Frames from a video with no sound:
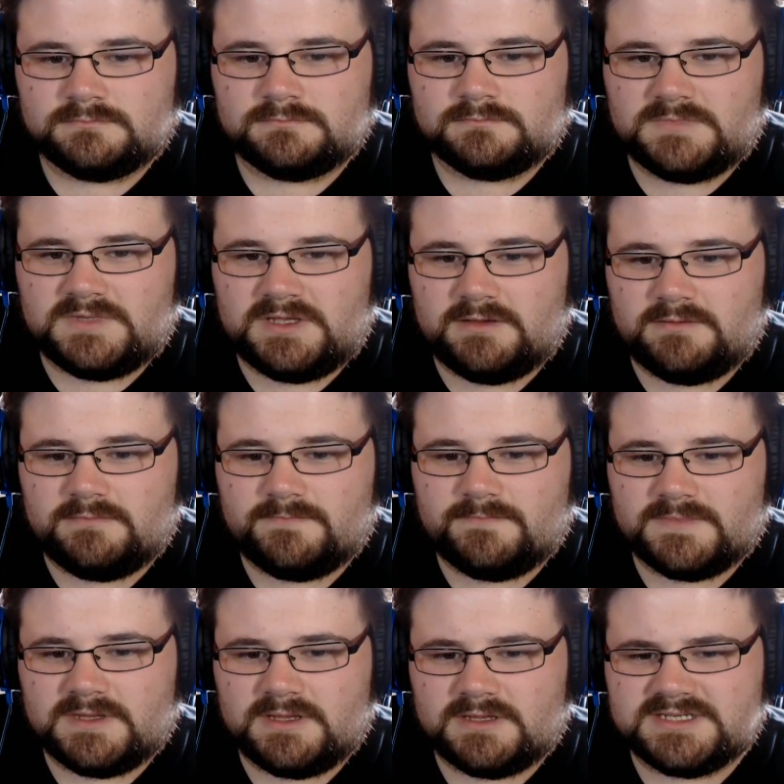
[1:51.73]
Yeah.
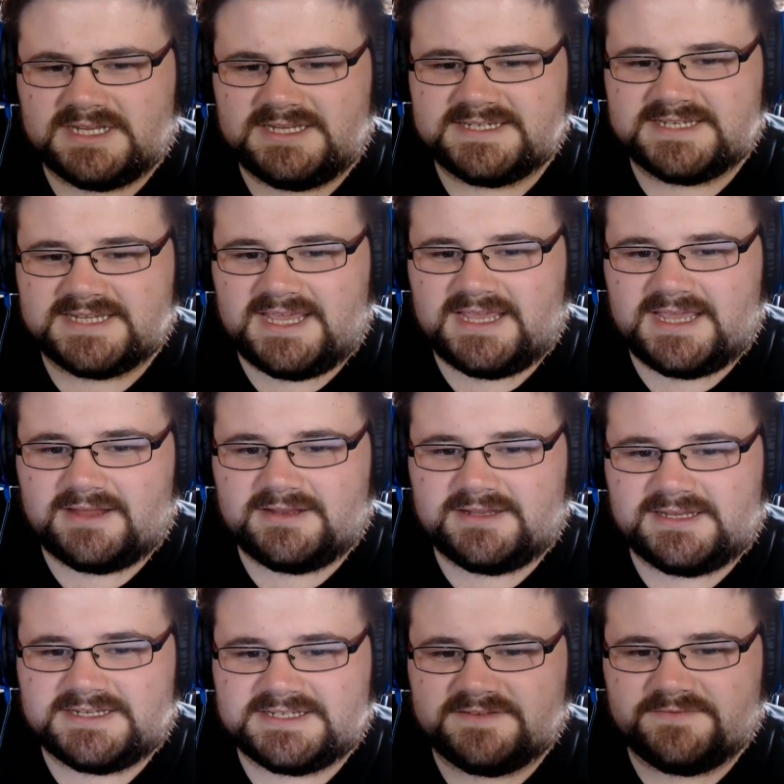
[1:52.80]
I was gonna say, how did
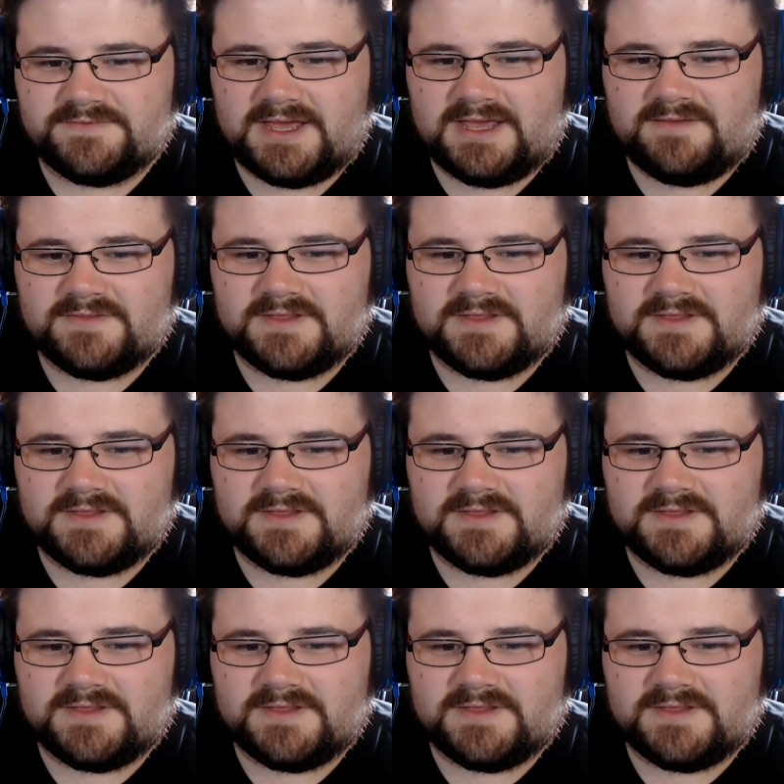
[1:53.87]
he survive that?